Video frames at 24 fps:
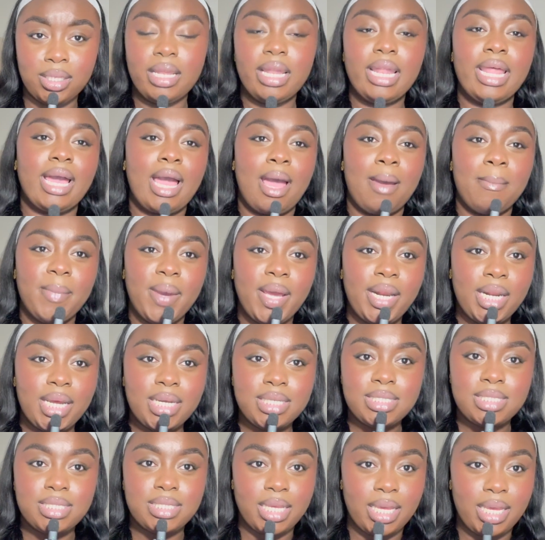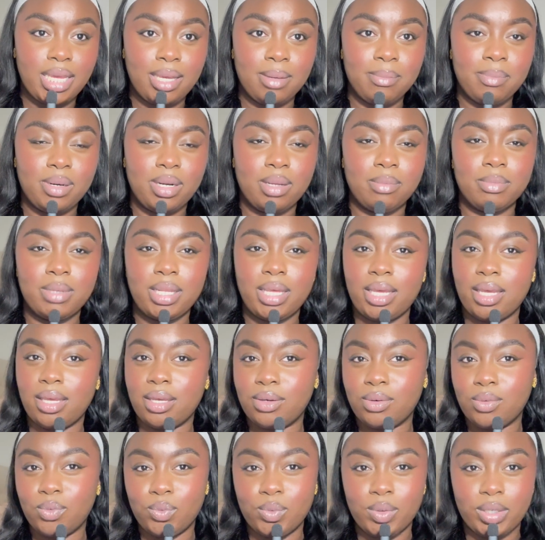Like I might not say it, but I'm
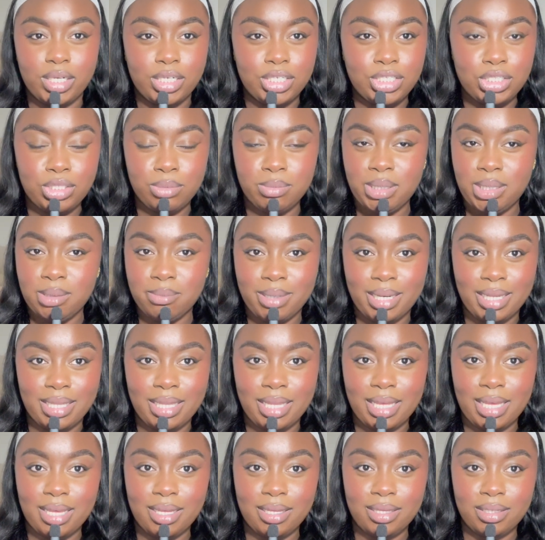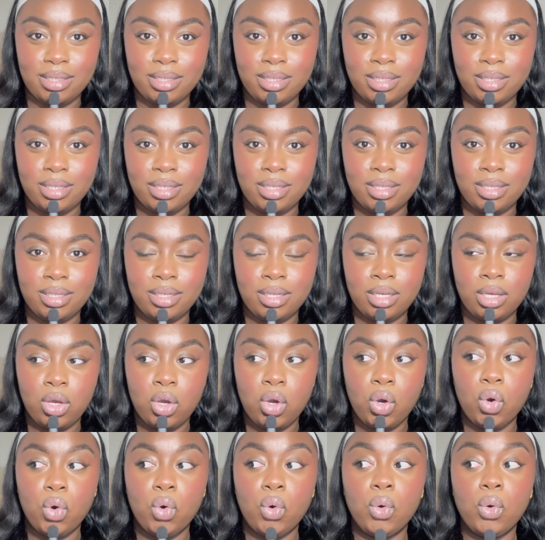like, what did you mean by that?
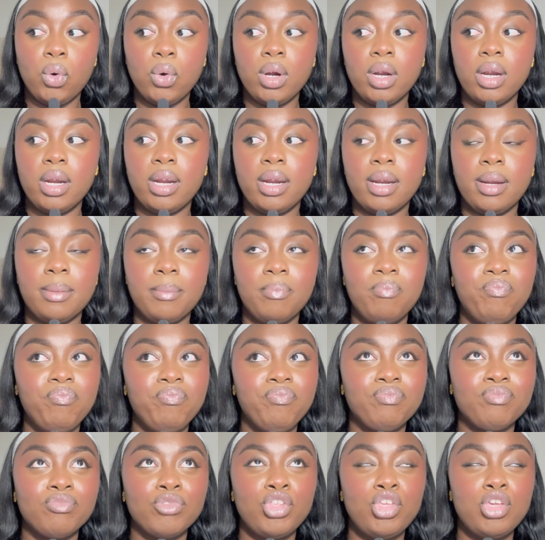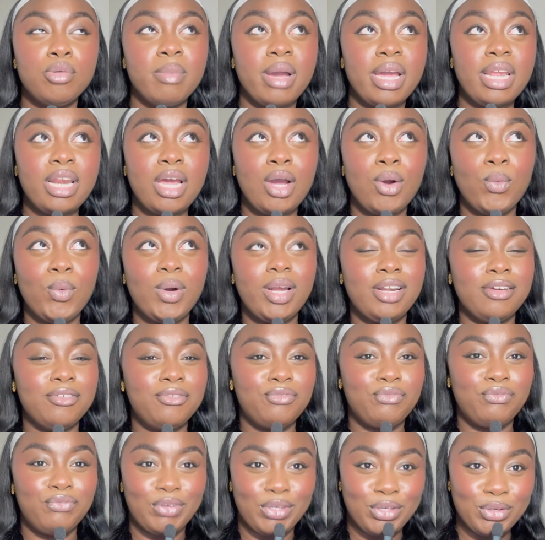Or you might not want to
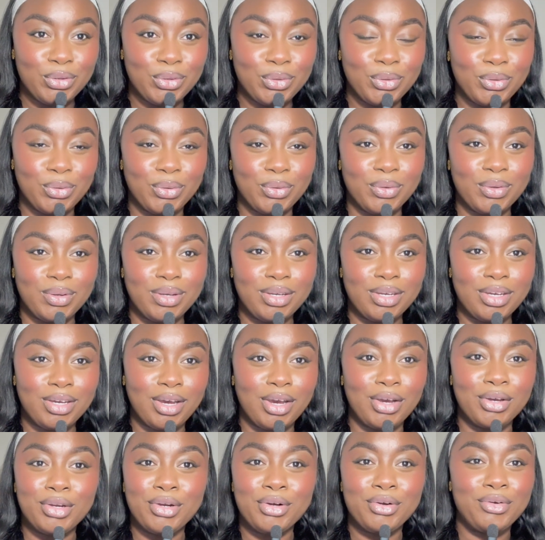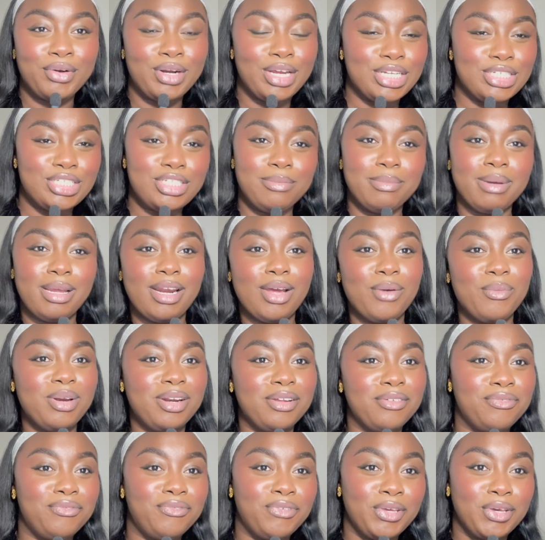feel a crush. You might not
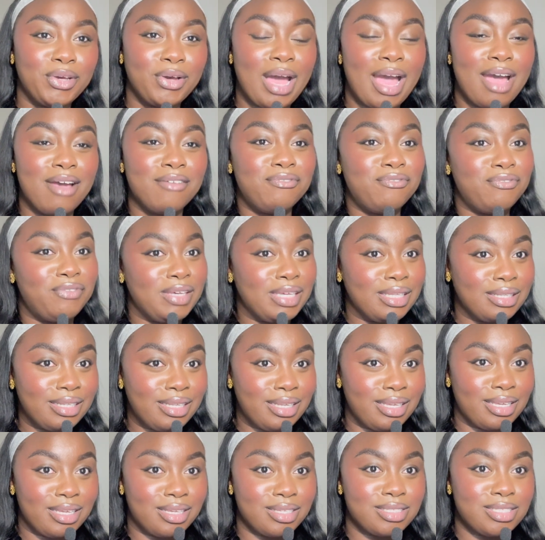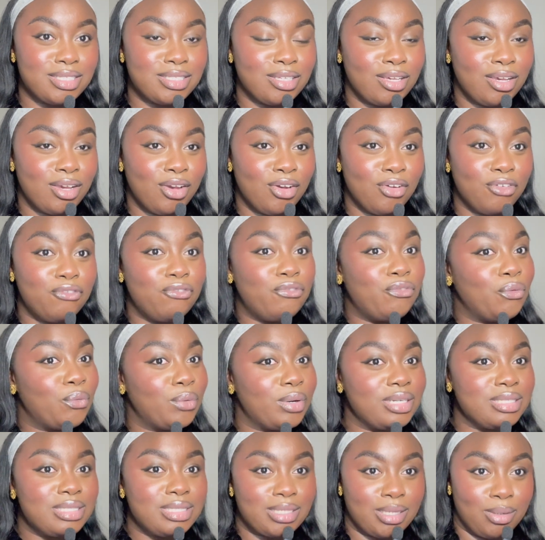want to feel have feelings
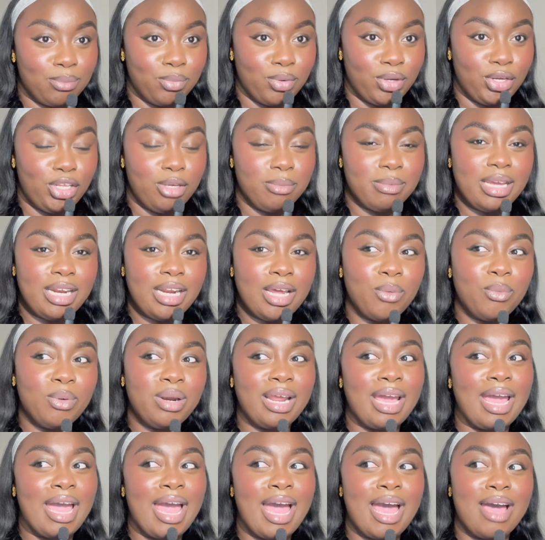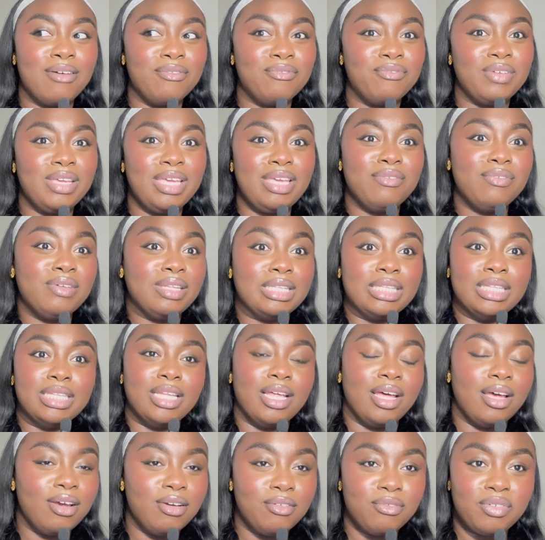for someone. You might not want to have even
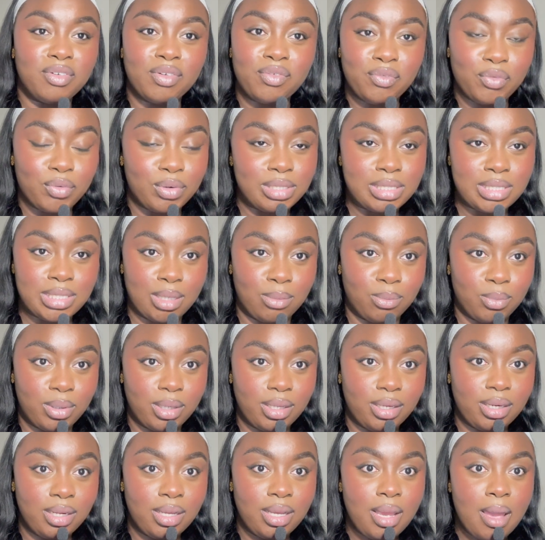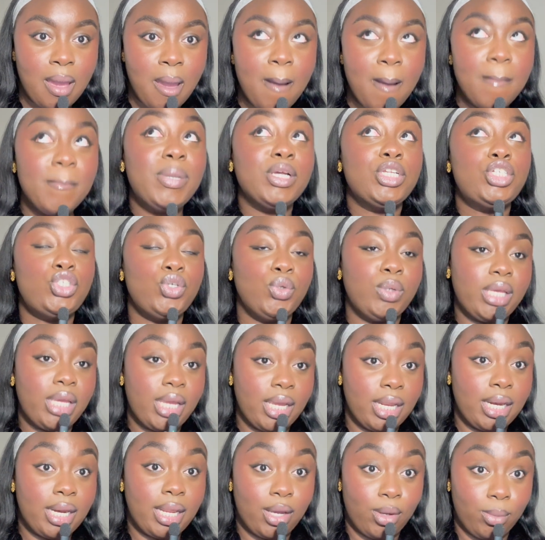love for someone, but you
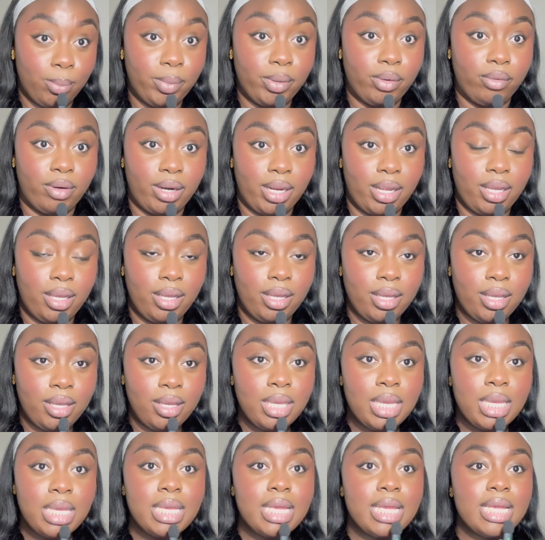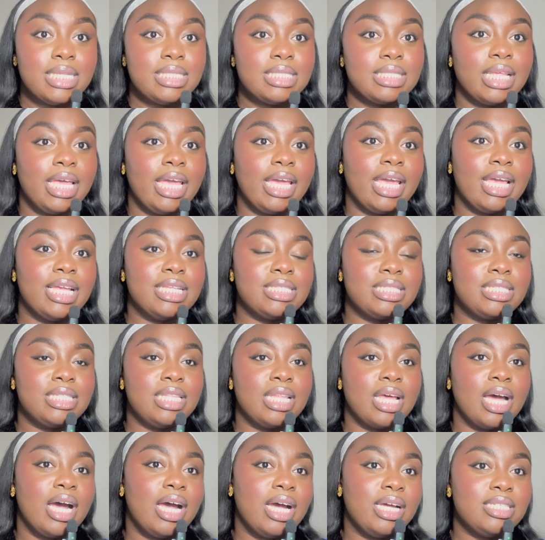can't help it, right? It's like it's
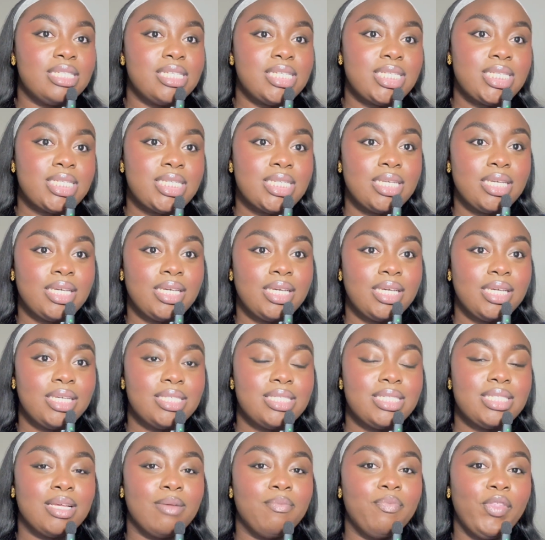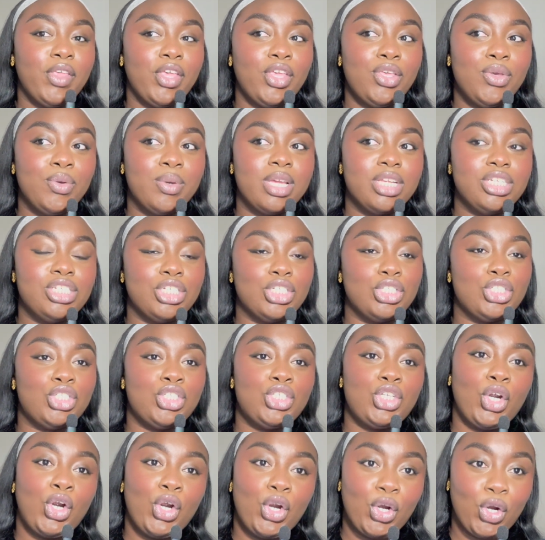not something you can
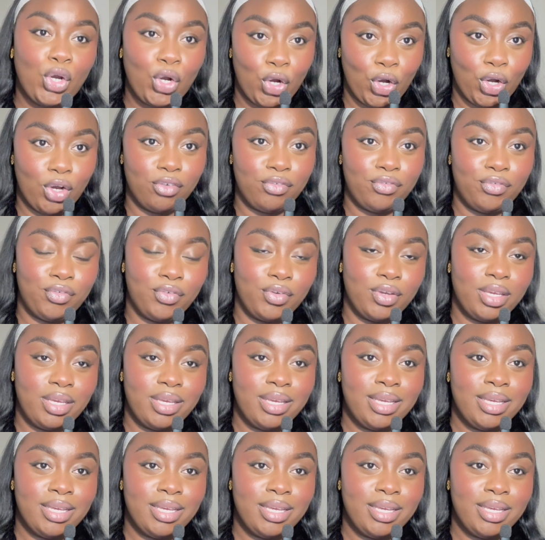just turn off.